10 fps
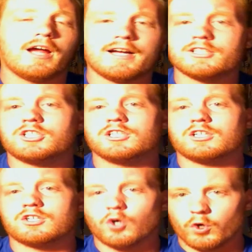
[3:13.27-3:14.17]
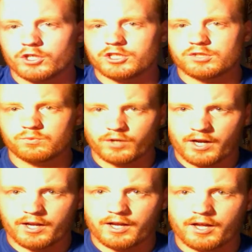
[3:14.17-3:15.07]
and she's a gorgeous
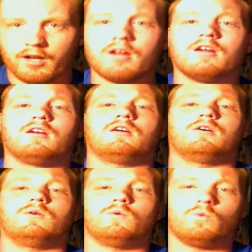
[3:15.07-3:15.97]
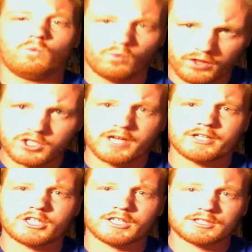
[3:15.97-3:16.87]
redhead with a
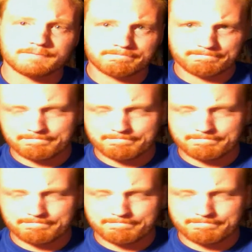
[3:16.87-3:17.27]
giant chest.